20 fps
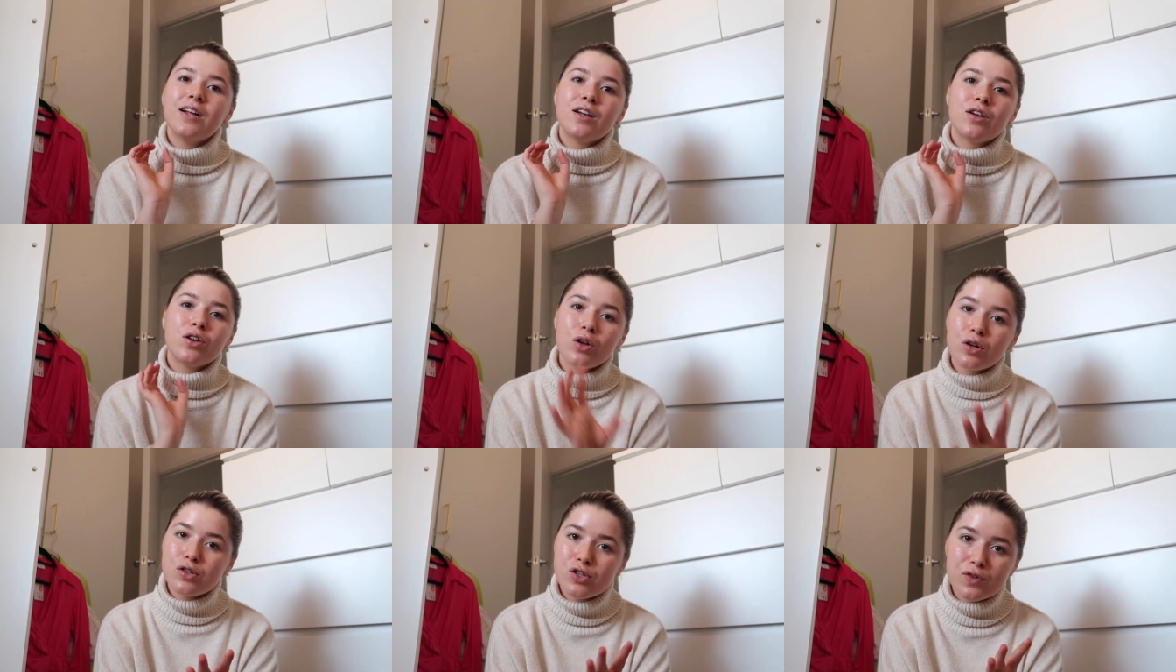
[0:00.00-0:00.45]

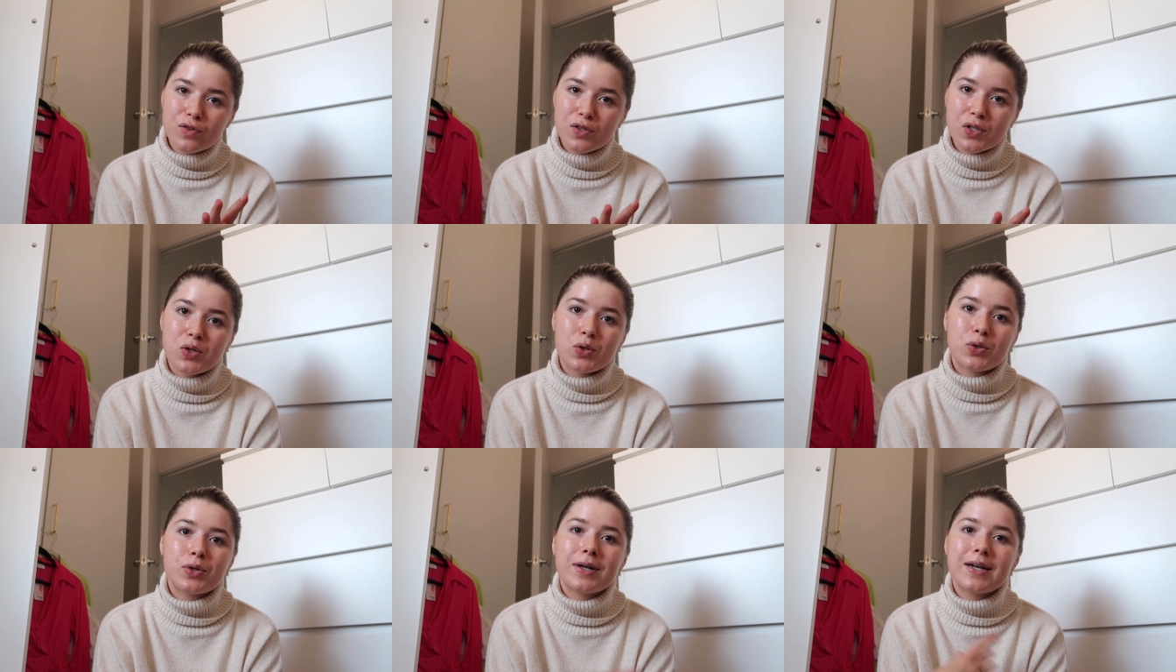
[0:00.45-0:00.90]
lots of
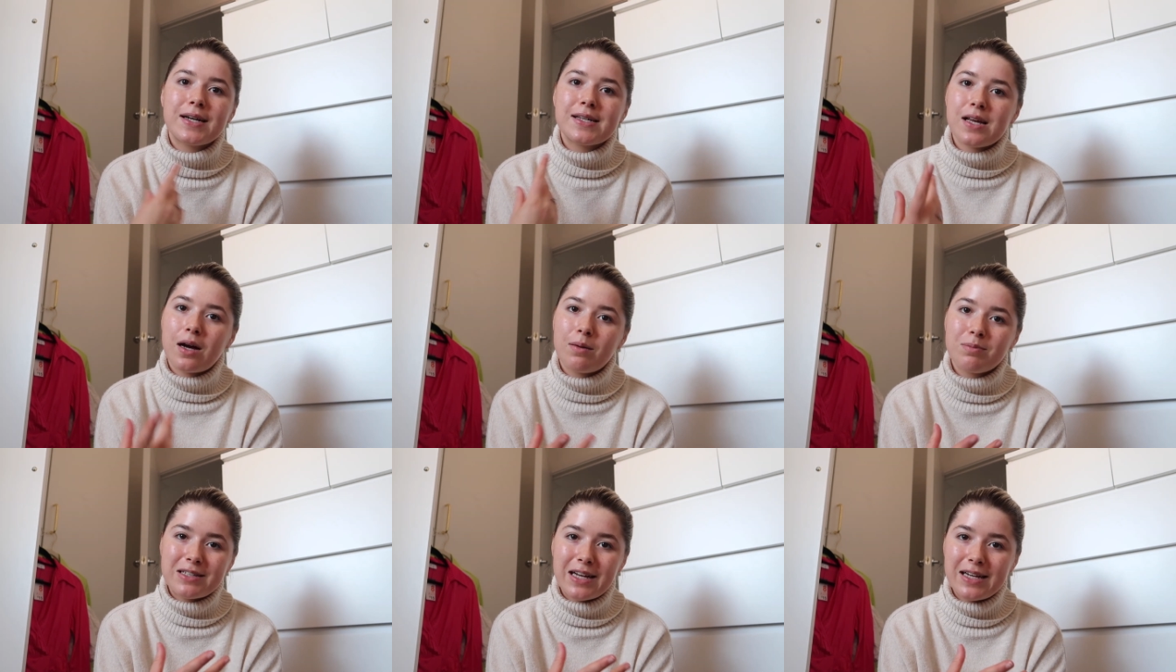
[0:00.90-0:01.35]
stories,
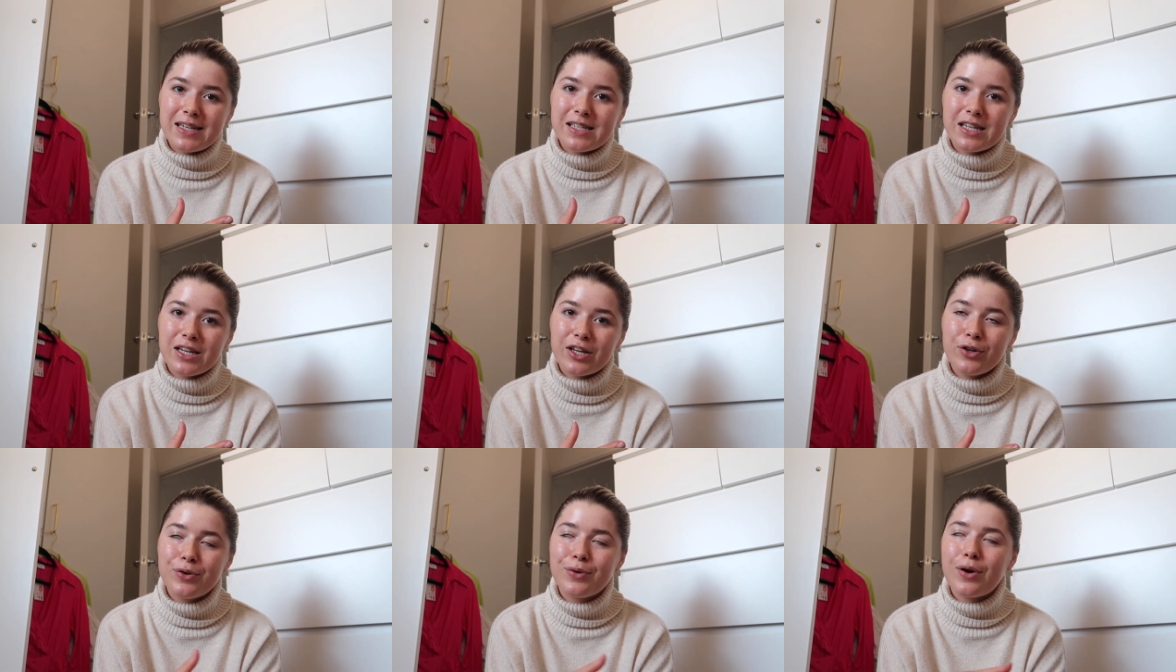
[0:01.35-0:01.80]

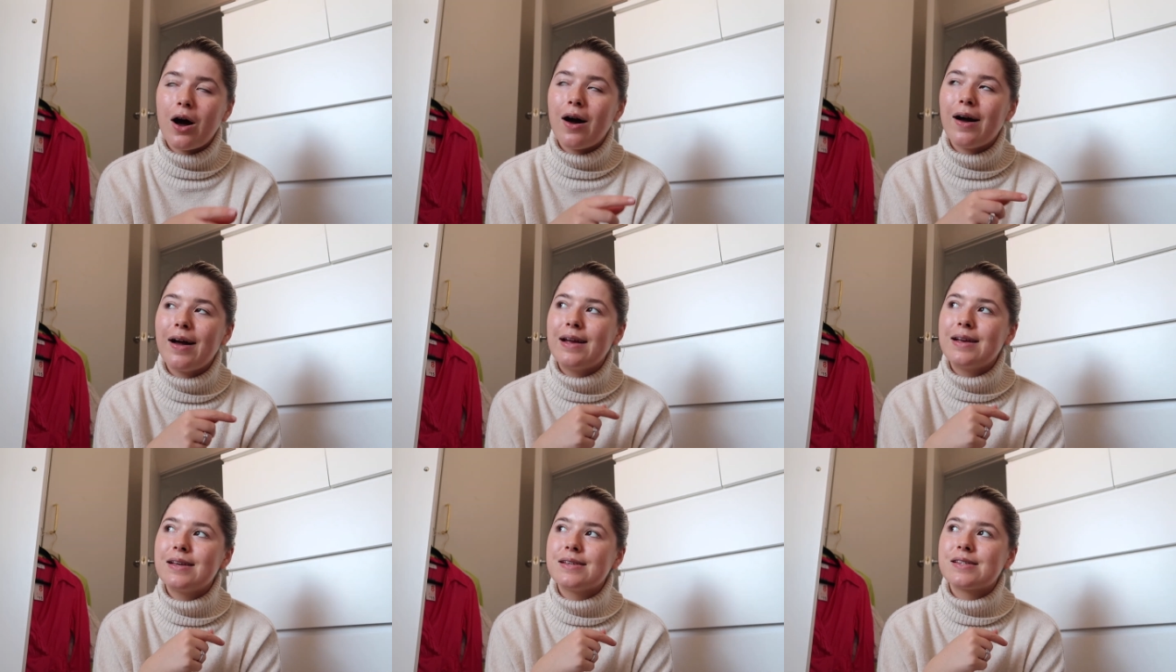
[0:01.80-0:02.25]
updating you
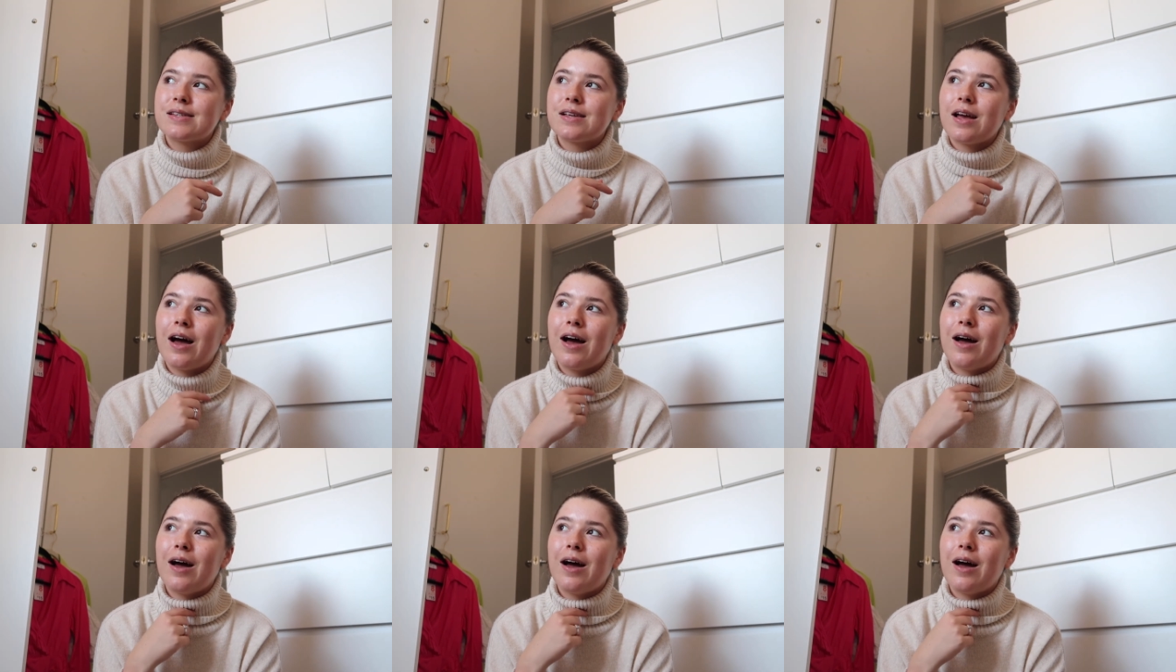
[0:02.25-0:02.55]
guys